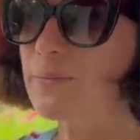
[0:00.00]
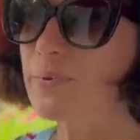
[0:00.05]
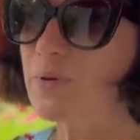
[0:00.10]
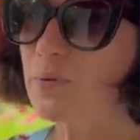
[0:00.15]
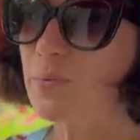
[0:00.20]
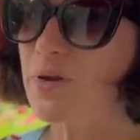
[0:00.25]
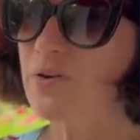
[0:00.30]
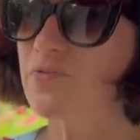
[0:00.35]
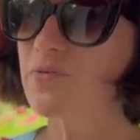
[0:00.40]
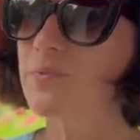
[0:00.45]

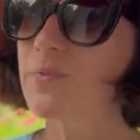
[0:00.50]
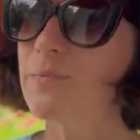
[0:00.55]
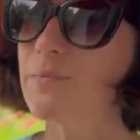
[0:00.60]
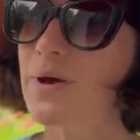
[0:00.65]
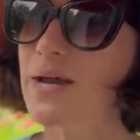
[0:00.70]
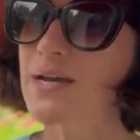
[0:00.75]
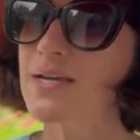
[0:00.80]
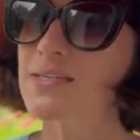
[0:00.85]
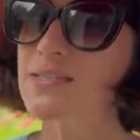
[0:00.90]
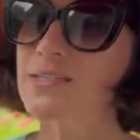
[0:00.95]
away from the
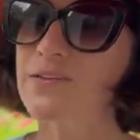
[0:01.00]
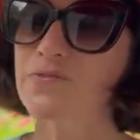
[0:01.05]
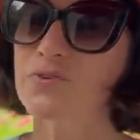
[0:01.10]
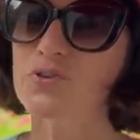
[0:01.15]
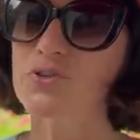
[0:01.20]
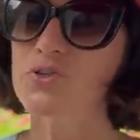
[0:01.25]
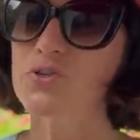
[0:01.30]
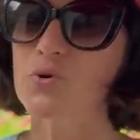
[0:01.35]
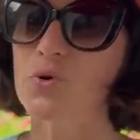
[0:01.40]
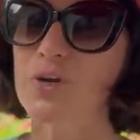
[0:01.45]
mice if
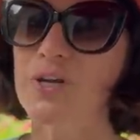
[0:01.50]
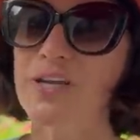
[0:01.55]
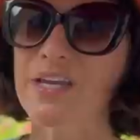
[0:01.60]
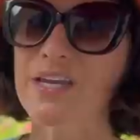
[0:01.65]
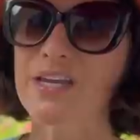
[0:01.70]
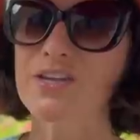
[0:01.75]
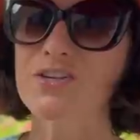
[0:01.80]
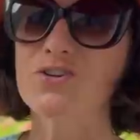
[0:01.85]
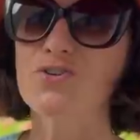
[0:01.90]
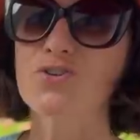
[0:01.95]
you're storing
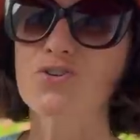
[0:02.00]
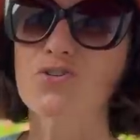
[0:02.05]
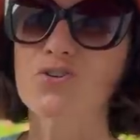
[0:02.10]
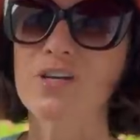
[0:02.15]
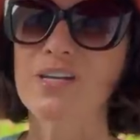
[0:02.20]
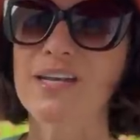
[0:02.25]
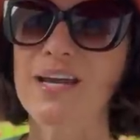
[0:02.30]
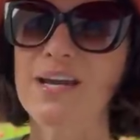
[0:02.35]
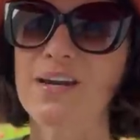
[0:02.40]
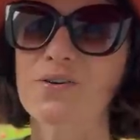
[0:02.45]
it in your
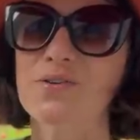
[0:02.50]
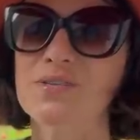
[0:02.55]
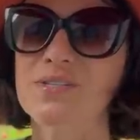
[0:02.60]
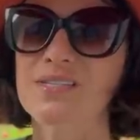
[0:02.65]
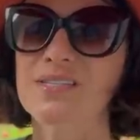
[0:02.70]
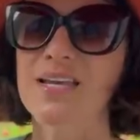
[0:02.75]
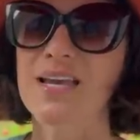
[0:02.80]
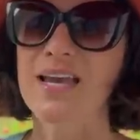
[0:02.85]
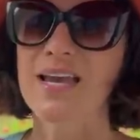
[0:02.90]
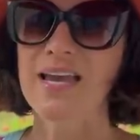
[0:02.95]

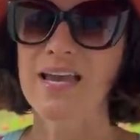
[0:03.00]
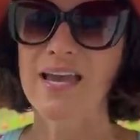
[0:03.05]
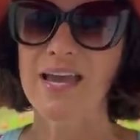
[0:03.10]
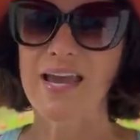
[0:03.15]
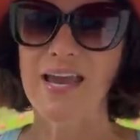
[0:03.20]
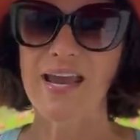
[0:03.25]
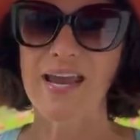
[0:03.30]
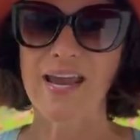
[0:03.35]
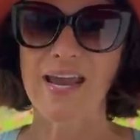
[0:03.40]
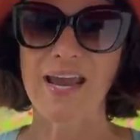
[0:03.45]
greenhouse
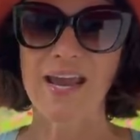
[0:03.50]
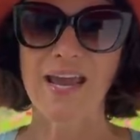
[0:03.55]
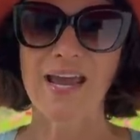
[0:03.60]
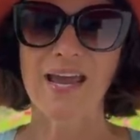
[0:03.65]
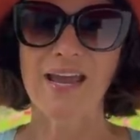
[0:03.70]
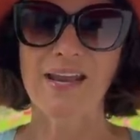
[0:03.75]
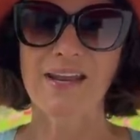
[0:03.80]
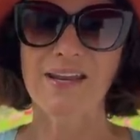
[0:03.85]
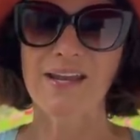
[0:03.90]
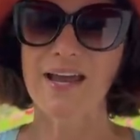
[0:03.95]

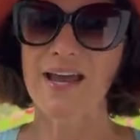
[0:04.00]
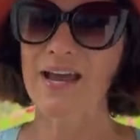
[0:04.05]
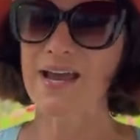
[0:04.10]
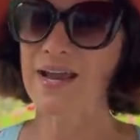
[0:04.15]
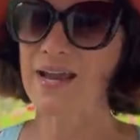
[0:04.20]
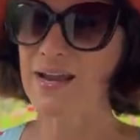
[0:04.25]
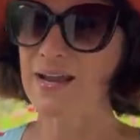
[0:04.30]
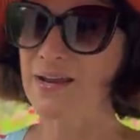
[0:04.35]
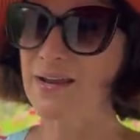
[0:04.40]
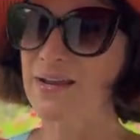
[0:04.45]
and
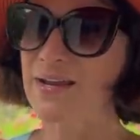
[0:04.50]
I